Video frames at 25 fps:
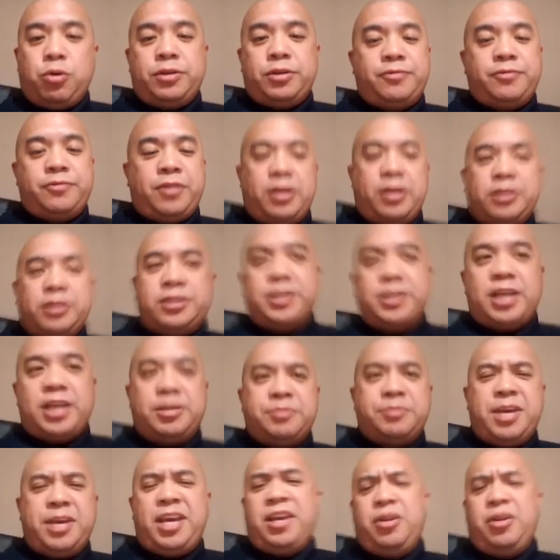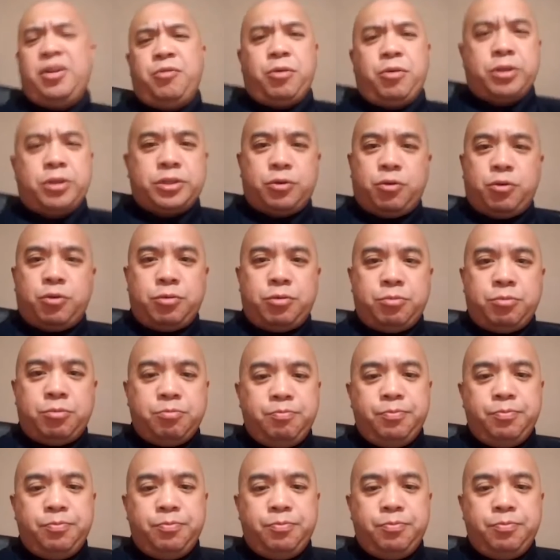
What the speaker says: His father just asked, "Hey, can you work the corner?"